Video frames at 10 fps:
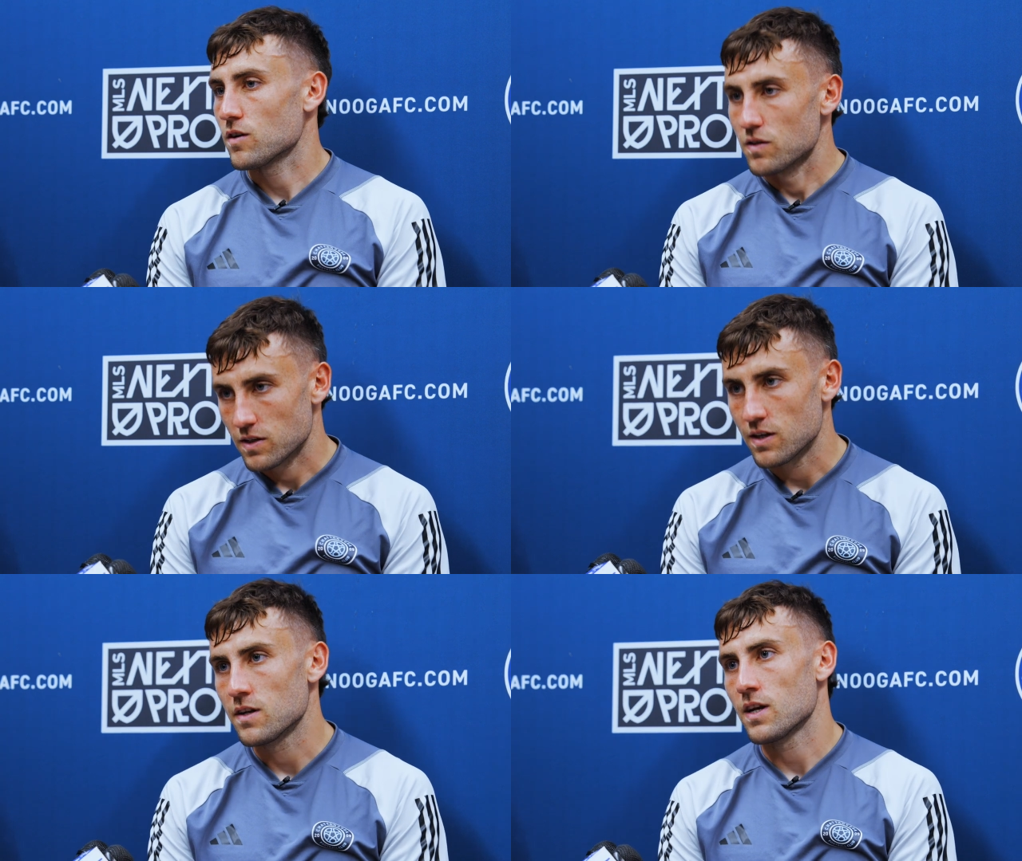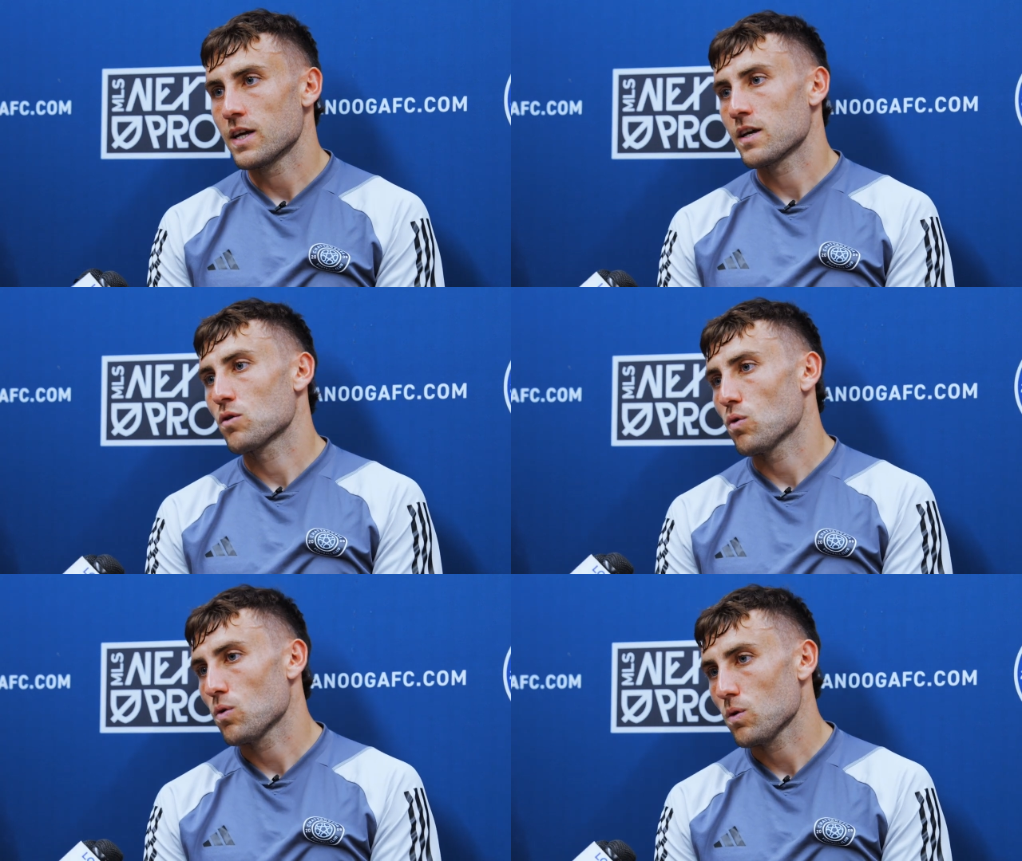conceded
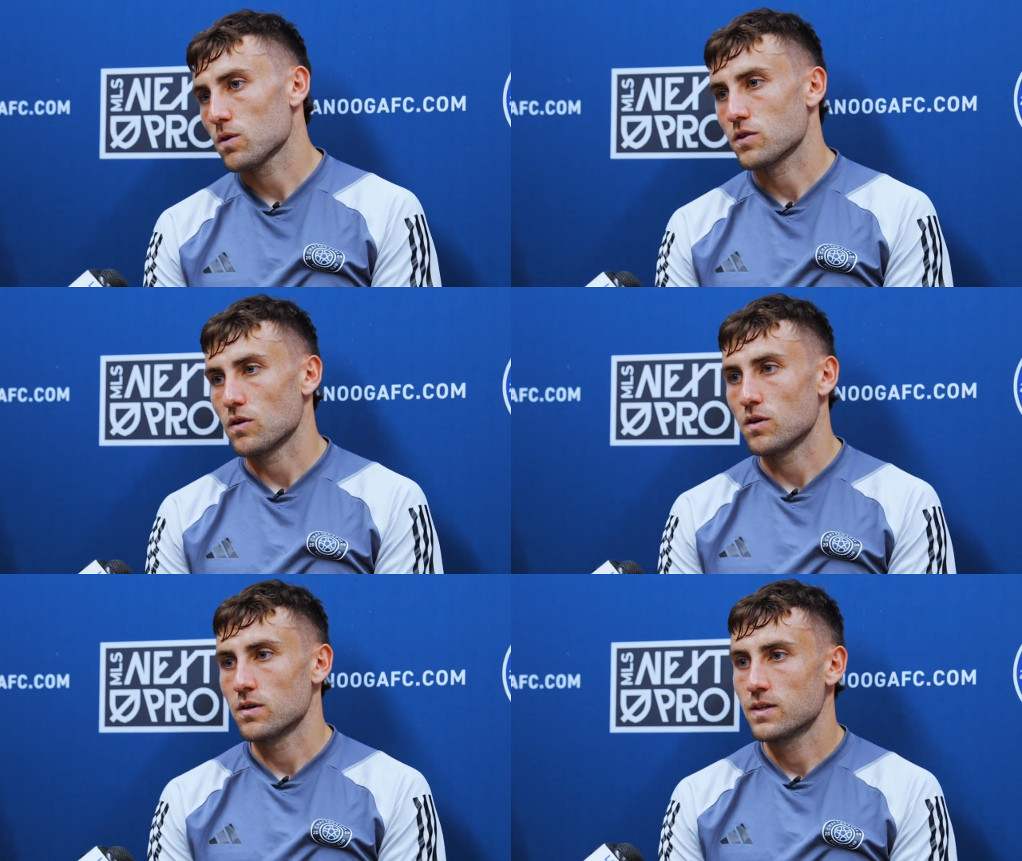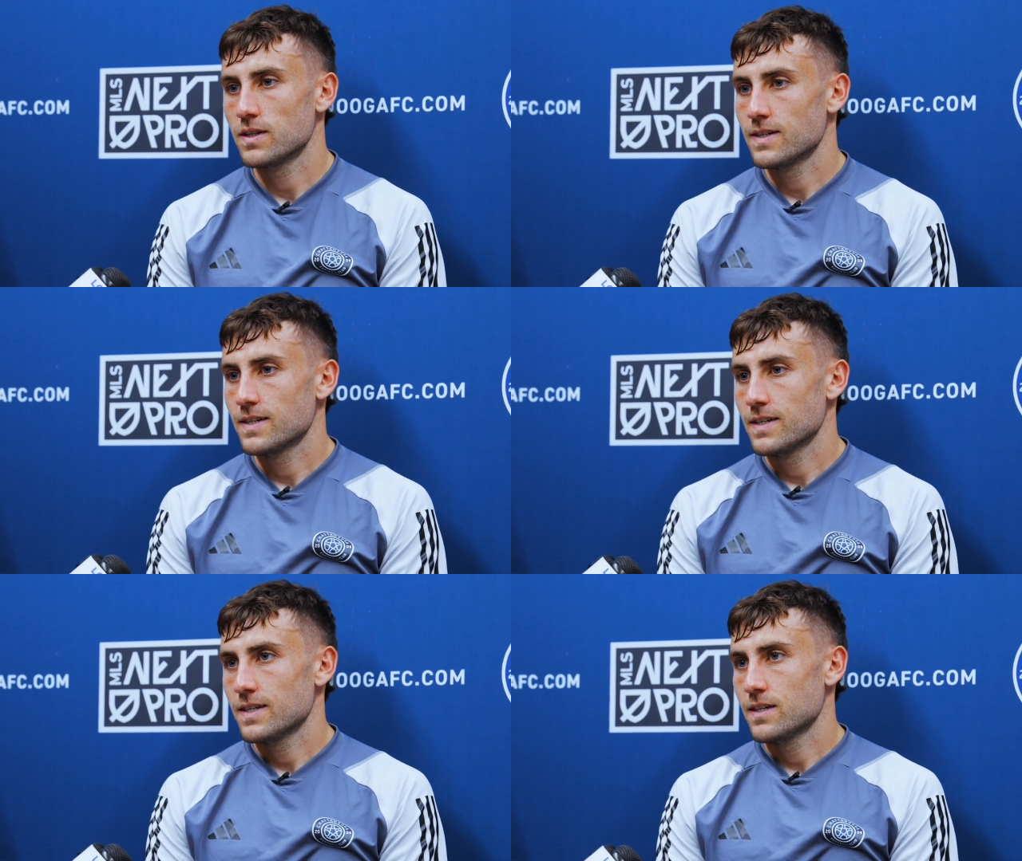late goals or
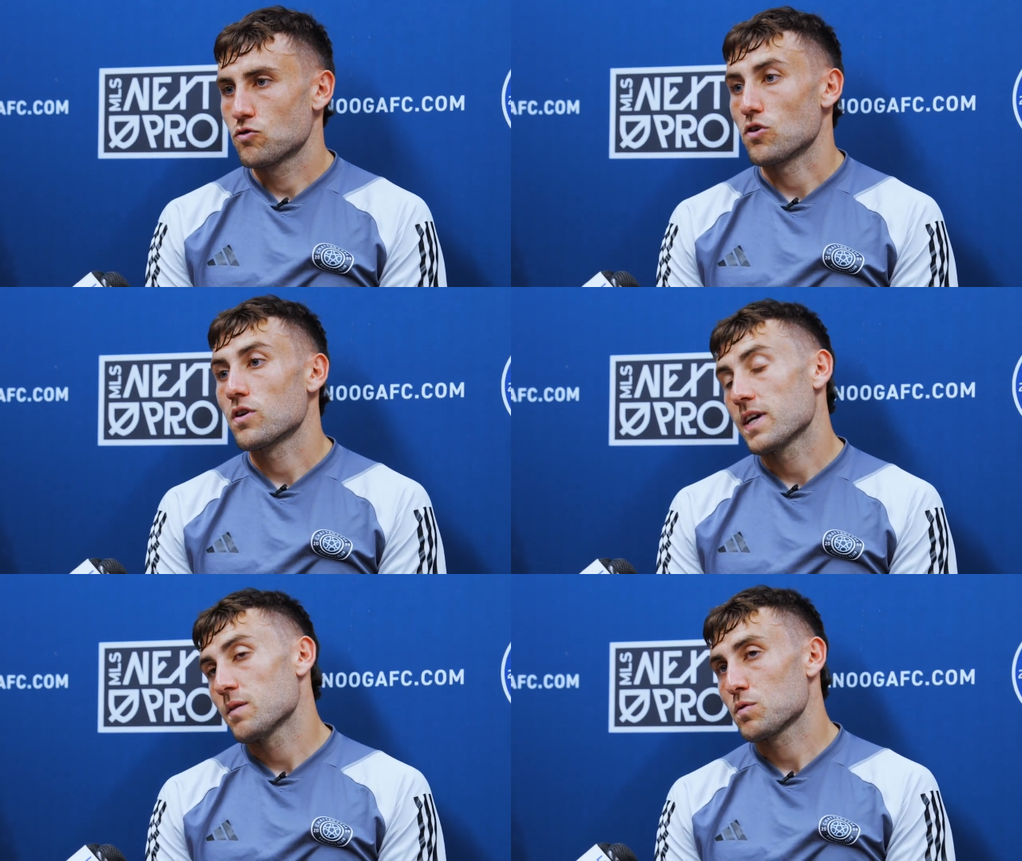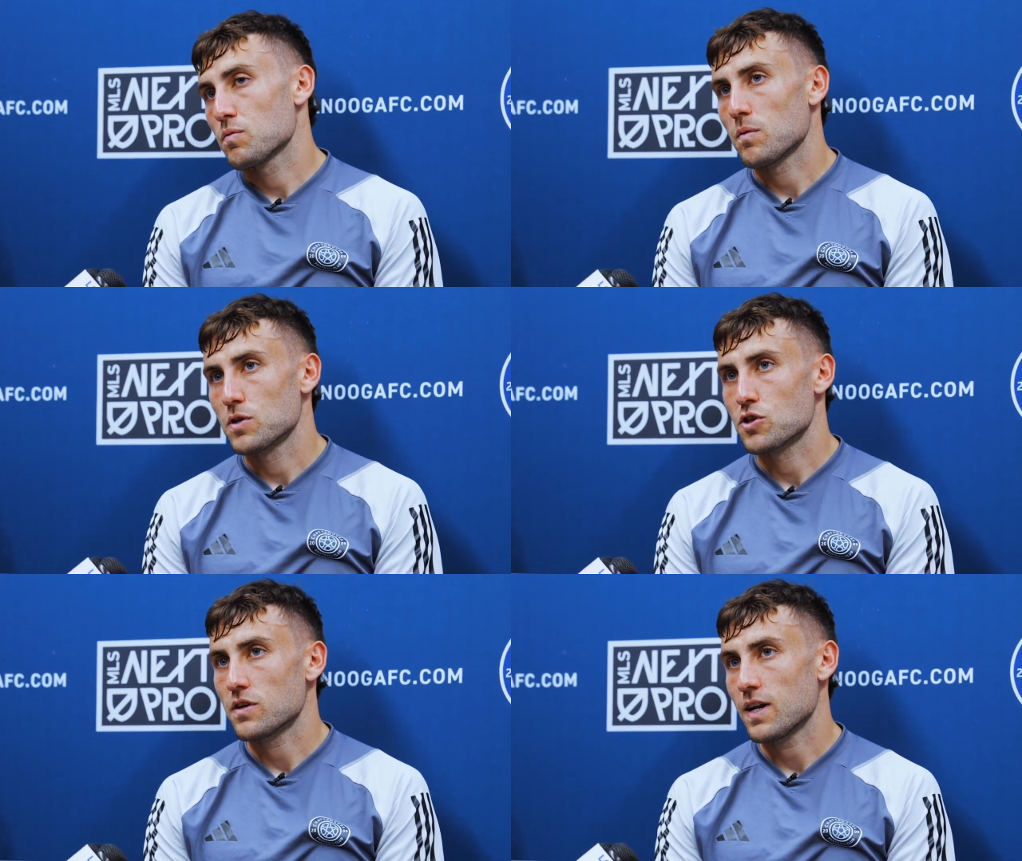drawn games we
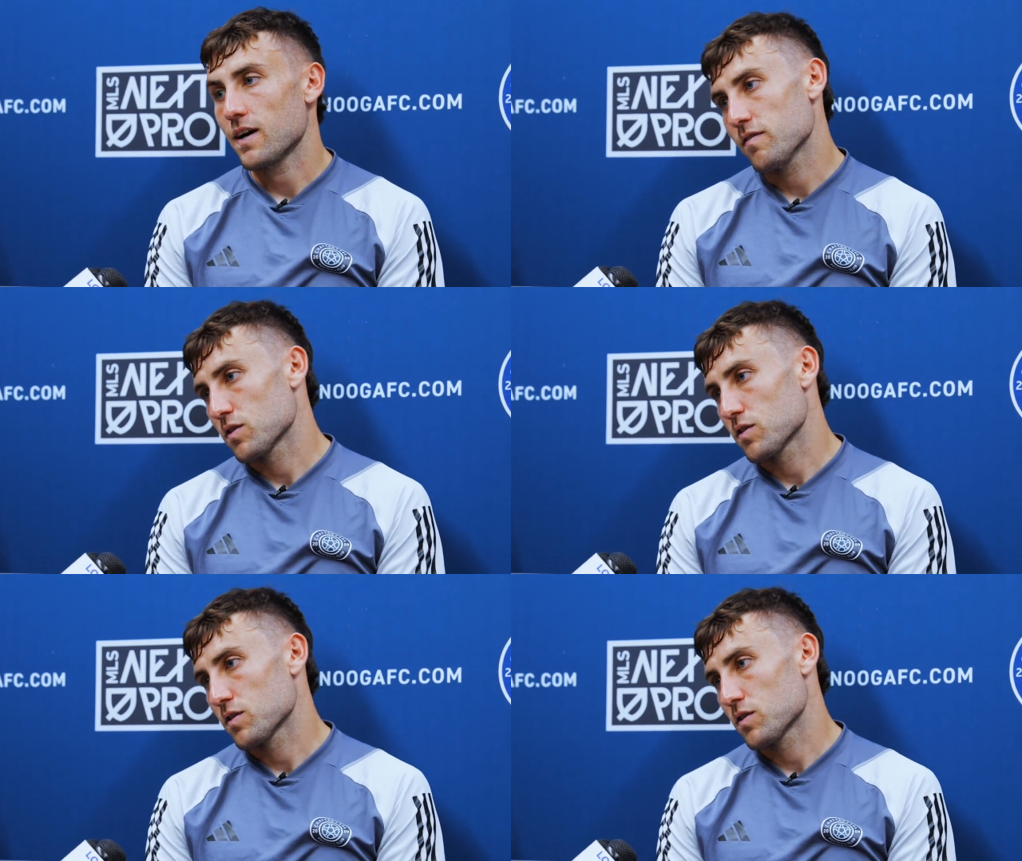probably shouldn't have.